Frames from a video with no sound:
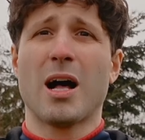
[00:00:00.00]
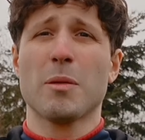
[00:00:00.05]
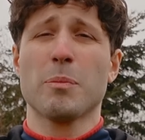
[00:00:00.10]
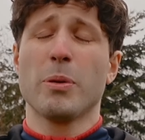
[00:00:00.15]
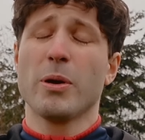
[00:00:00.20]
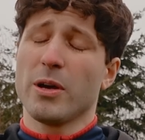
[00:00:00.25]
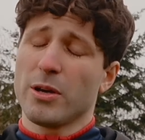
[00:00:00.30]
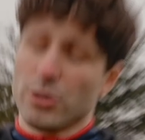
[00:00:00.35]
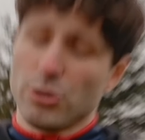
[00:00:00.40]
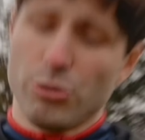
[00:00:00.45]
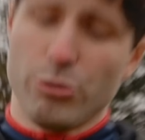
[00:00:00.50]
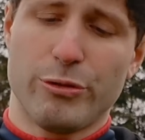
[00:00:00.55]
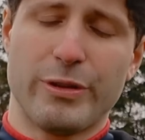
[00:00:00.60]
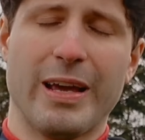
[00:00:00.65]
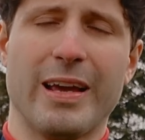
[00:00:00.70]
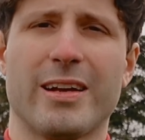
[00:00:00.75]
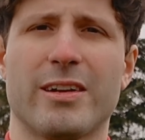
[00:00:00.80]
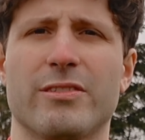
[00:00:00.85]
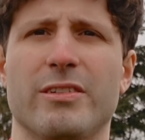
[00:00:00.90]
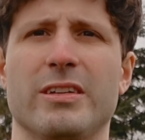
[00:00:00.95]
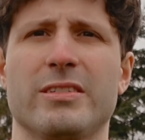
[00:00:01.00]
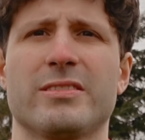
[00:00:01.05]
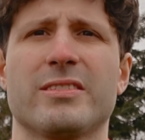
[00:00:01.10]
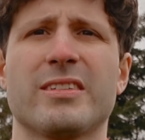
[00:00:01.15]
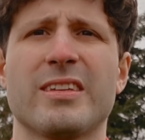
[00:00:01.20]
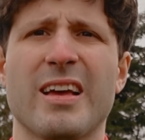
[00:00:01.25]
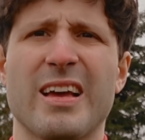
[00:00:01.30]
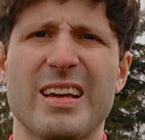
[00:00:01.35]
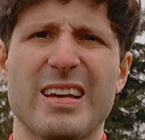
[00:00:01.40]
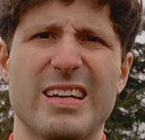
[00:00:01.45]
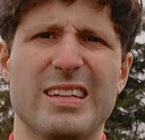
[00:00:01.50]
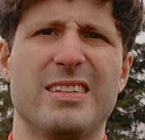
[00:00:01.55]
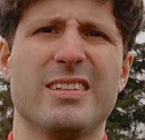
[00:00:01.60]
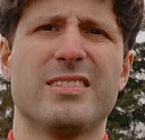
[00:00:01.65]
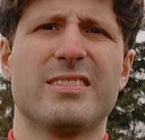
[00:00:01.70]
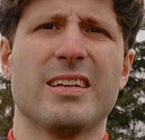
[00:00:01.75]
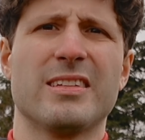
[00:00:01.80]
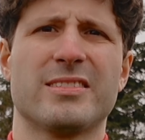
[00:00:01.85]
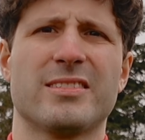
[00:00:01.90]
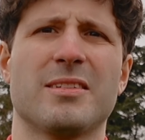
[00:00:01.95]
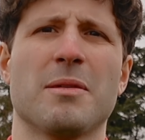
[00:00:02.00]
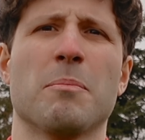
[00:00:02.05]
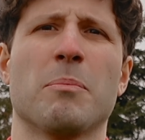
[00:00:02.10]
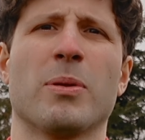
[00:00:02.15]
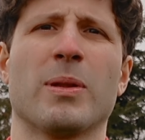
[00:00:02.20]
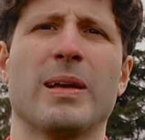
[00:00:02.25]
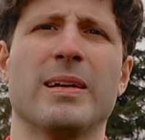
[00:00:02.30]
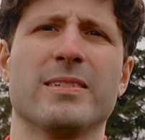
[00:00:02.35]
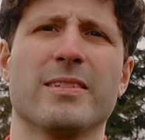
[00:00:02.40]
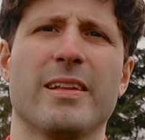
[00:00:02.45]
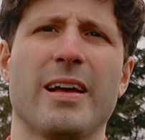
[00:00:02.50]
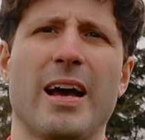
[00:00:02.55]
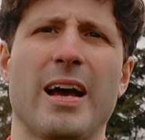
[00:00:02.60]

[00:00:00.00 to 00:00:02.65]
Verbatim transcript: help, you take risks. It is as simple as